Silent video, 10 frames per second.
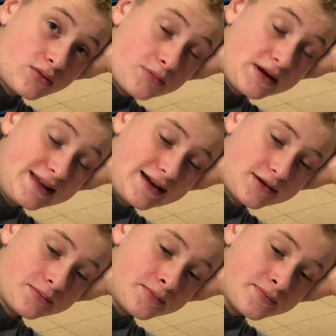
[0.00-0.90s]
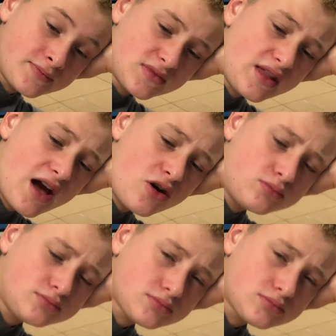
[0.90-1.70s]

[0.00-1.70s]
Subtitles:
repeating. Now,